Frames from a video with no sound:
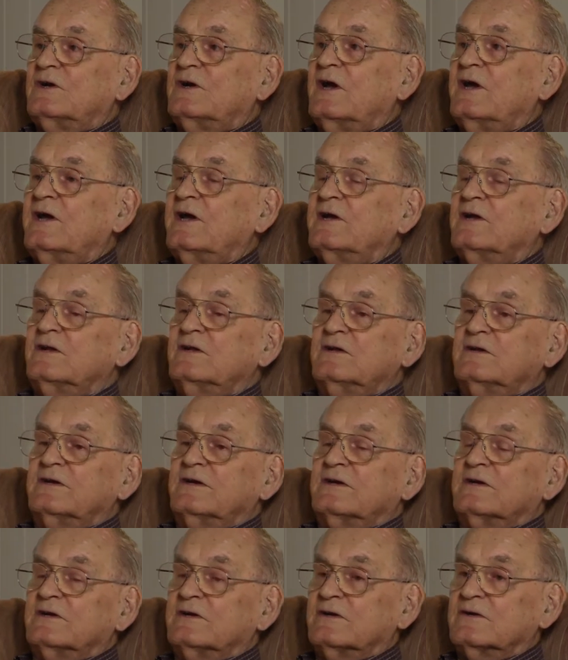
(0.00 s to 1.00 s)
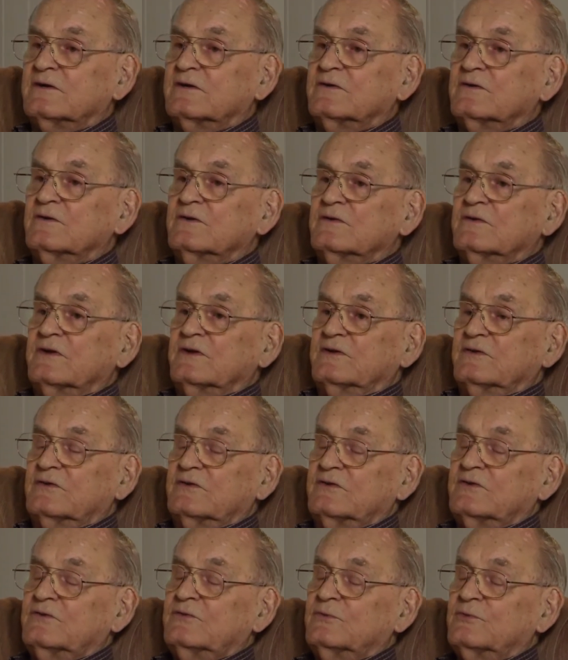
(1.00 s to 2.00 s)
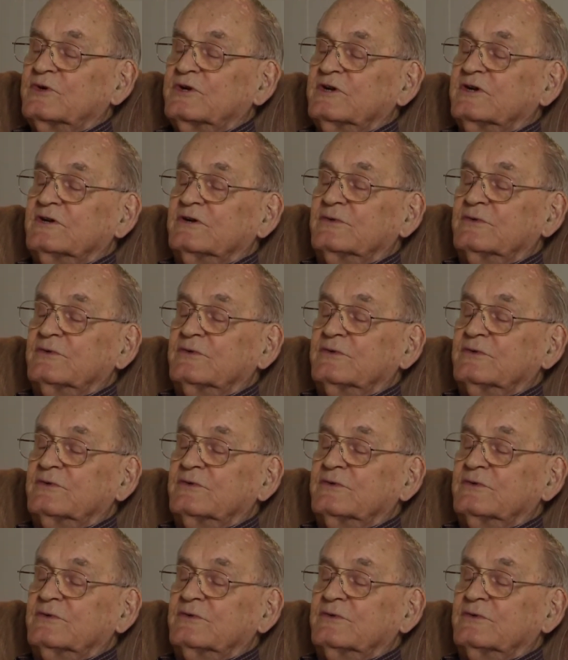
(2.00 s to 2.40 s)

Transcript: and this is when